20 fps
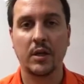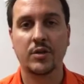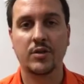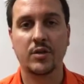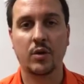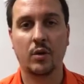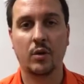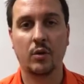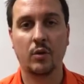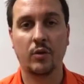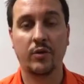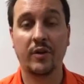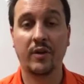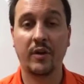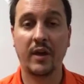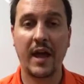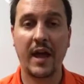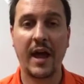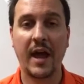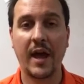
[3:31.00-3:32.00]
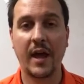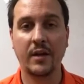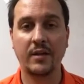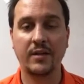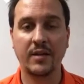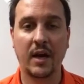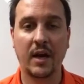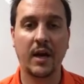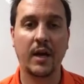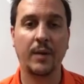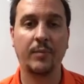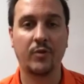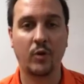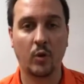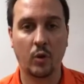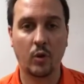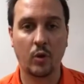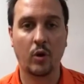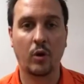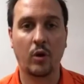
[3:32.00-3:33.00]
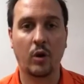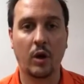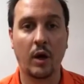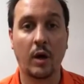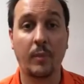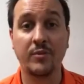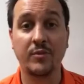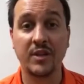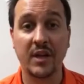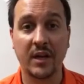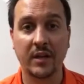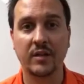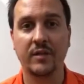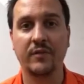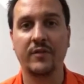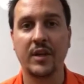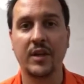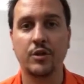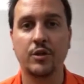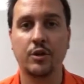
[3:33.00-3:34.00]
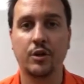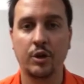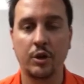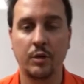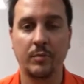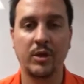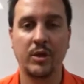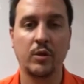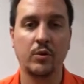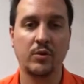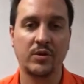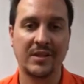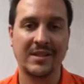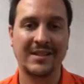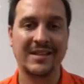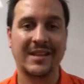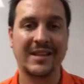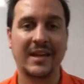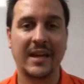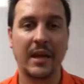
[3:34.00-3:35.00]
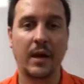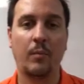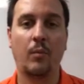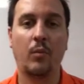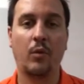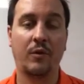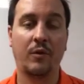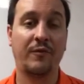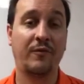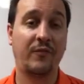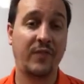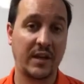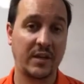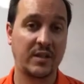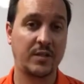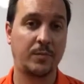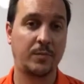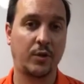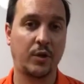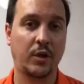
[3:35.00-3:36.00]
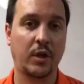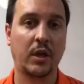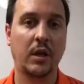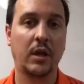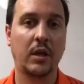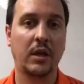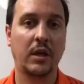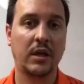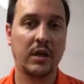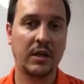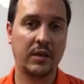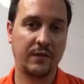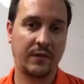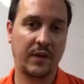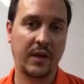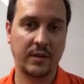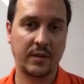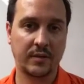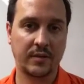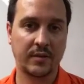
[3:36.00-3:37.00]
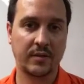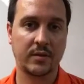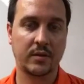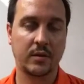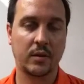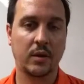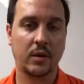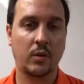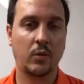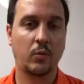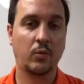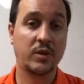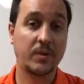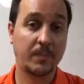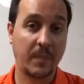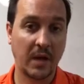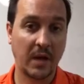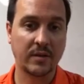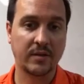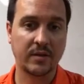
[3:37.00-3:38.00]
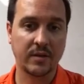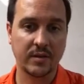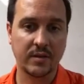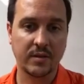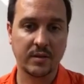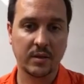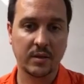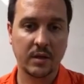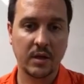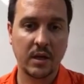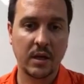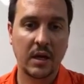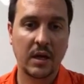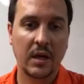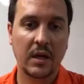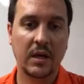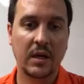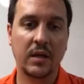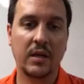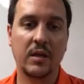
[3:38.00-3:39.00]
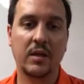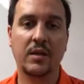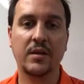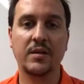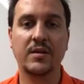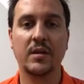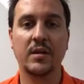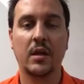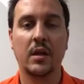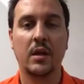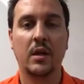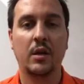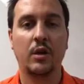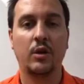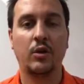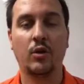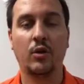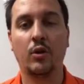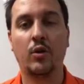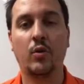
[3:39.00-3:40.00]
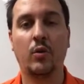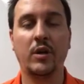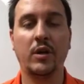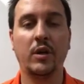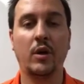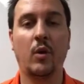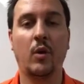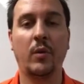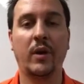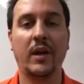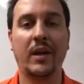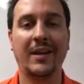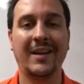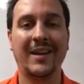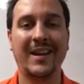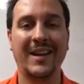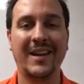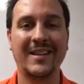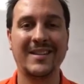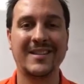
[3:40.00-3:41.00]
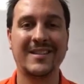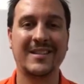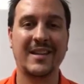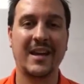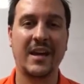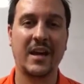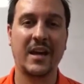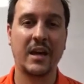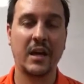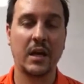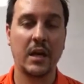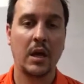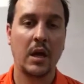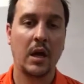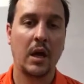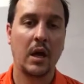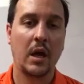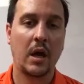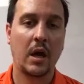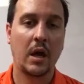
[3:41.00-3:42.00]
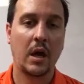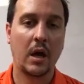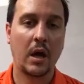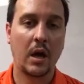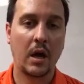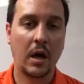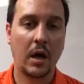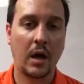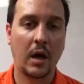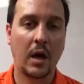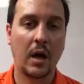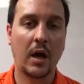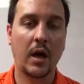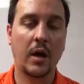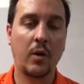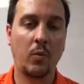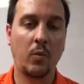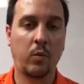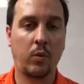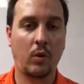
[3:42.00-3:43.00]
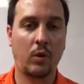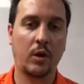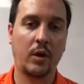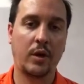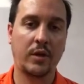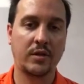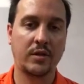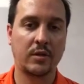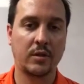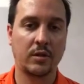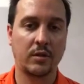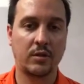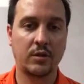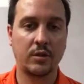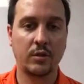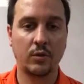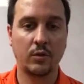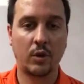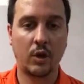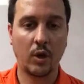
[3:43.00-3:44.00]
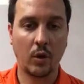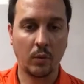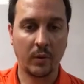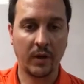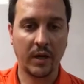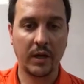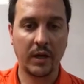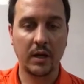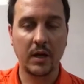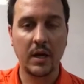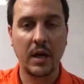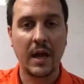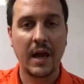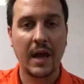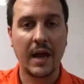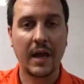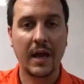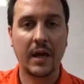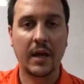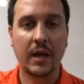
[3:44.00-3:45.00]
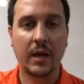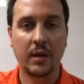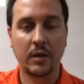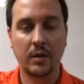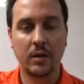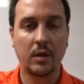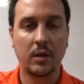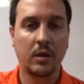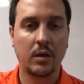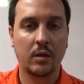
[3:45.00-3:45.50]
So the ad type, the objective that you're going to be using to get more Facebook events responses, is you're going to go in and say, I want to go in and,